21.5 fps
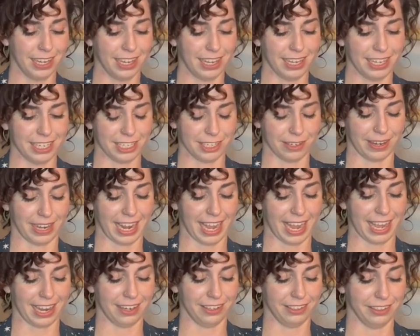And so I
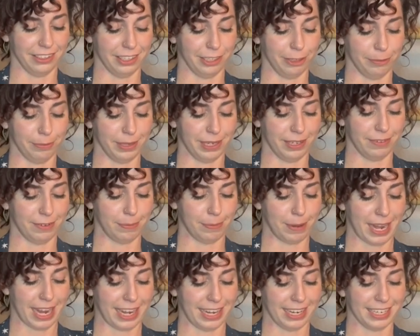had a little bit of a
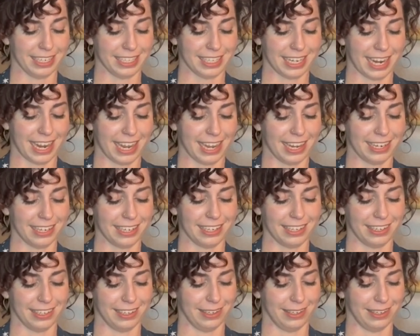panic attack,